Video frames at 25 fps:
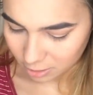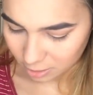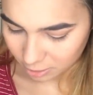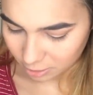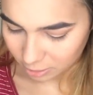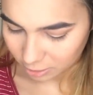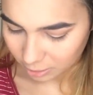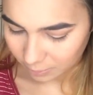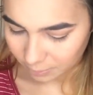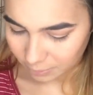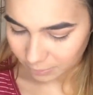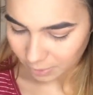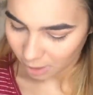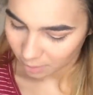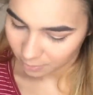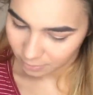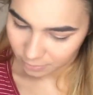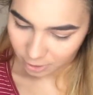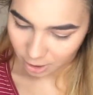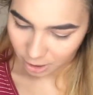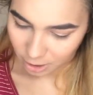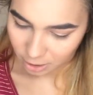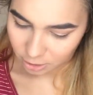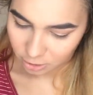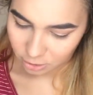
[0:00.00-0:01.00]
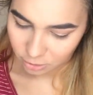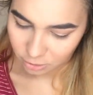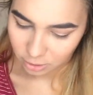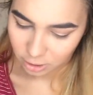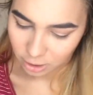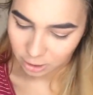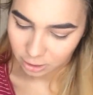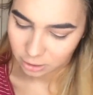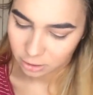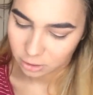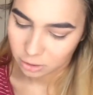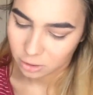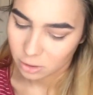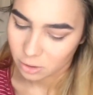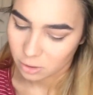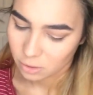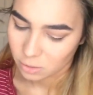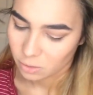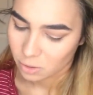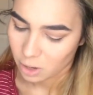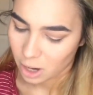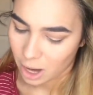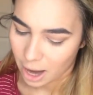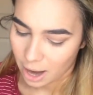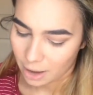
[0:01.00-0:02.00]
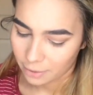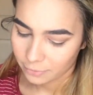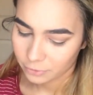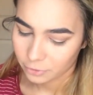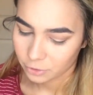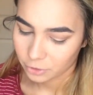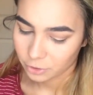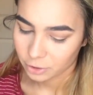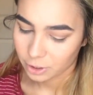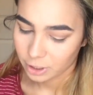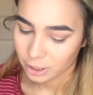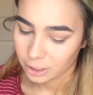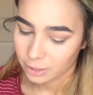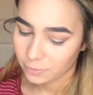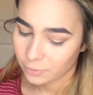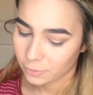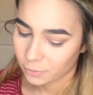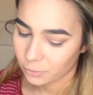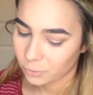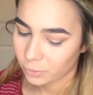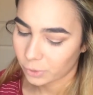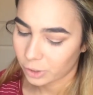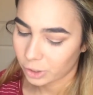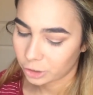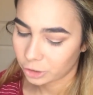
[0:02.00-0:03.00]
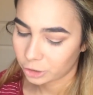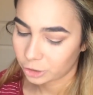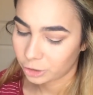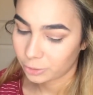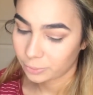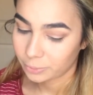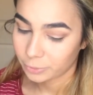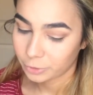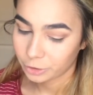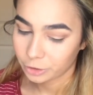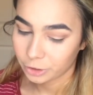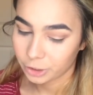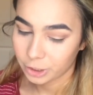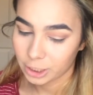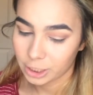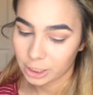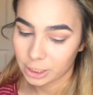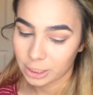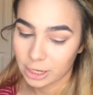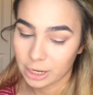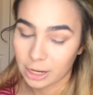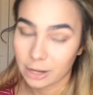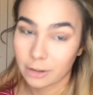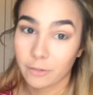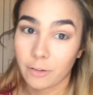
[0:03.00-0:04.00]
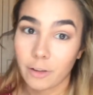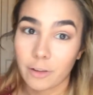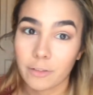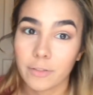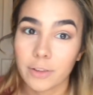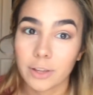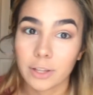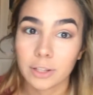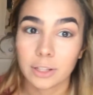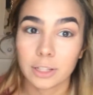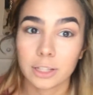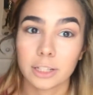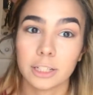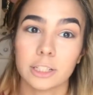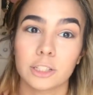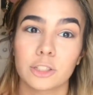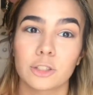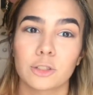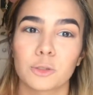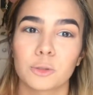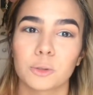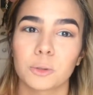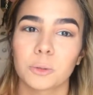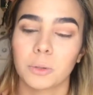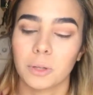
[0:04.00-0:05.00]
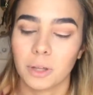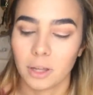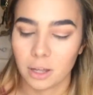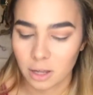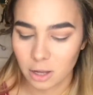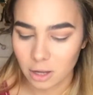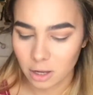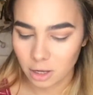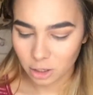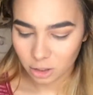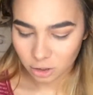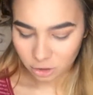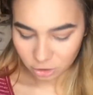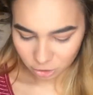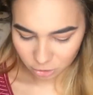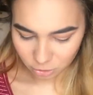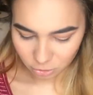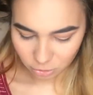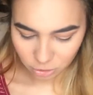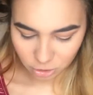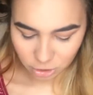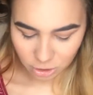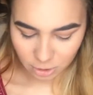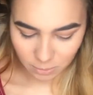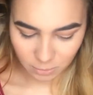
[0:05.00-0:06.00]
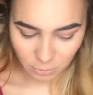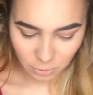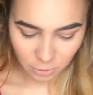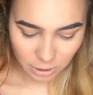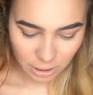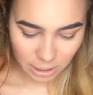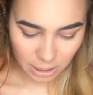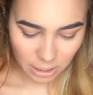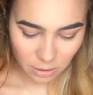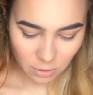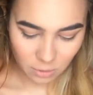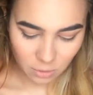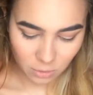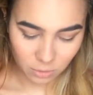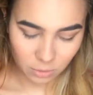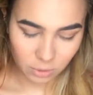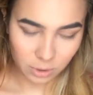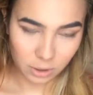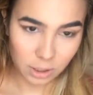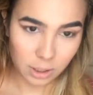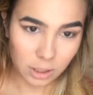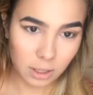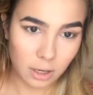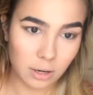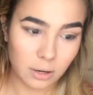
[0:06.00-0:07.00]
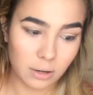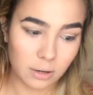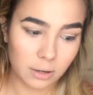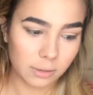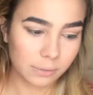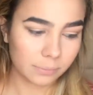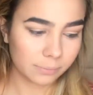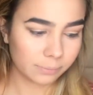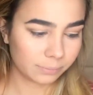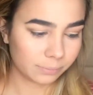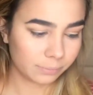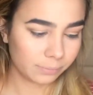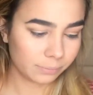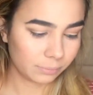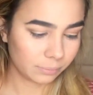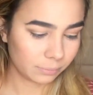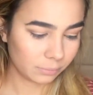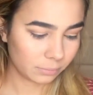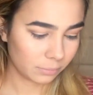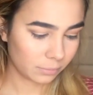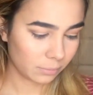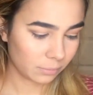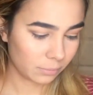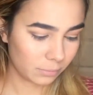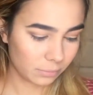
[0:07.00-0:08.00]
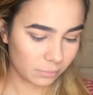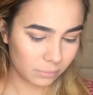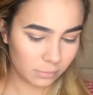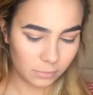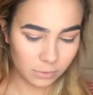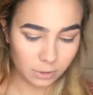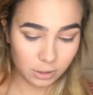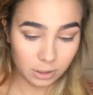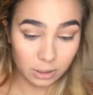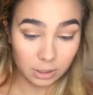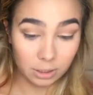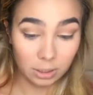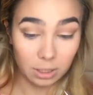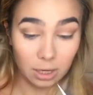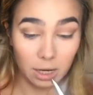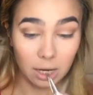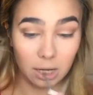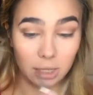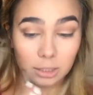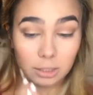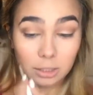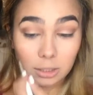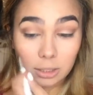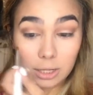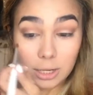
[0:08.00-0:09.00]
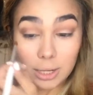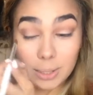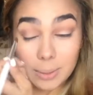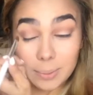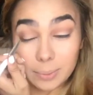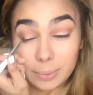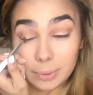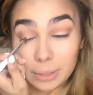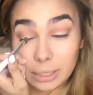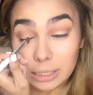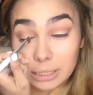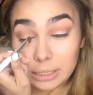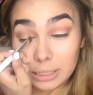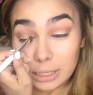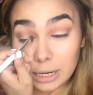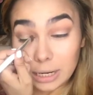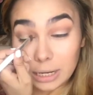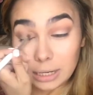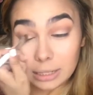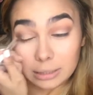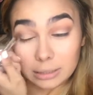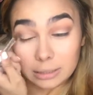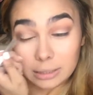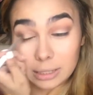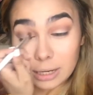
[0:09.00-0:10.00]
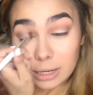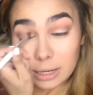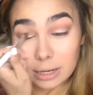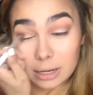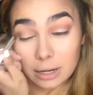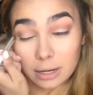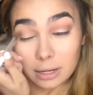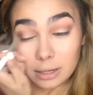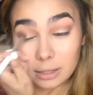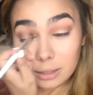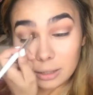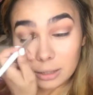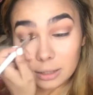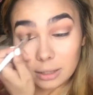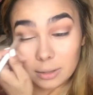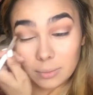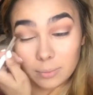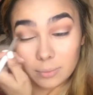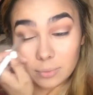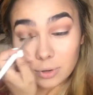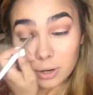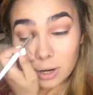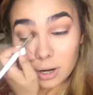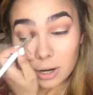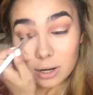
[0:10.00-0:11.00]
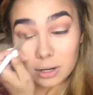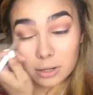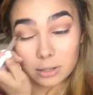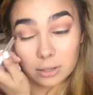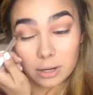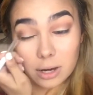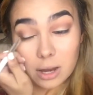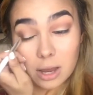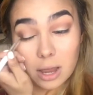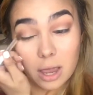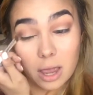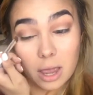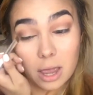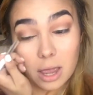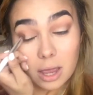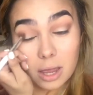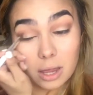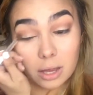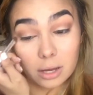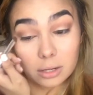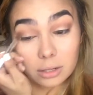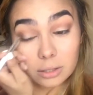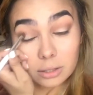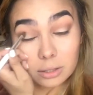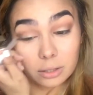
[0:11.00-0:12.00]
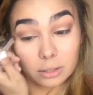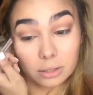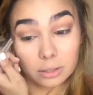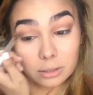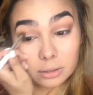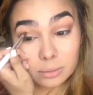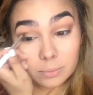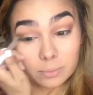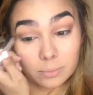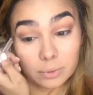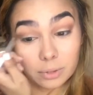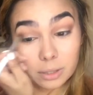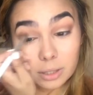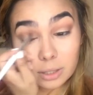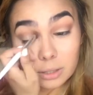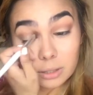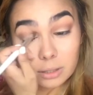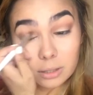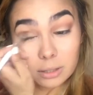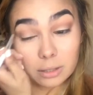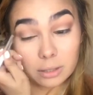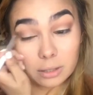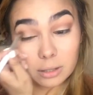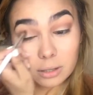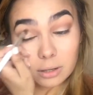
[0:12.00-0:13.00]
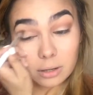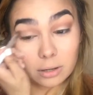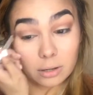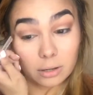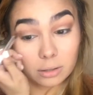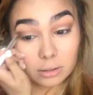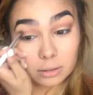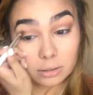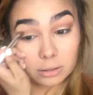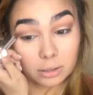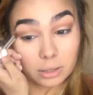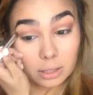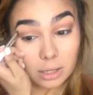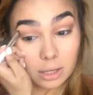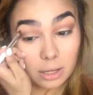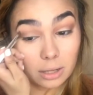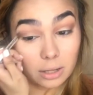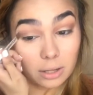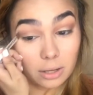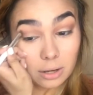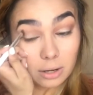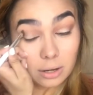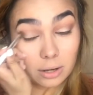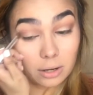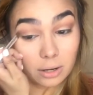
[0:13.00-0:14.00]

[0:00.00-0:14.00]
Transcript: Sometimes I do like to go after even a shimmer shade if I feel like it's too shimmery or it's not looking blend. I take a clean brush and just blend it all together.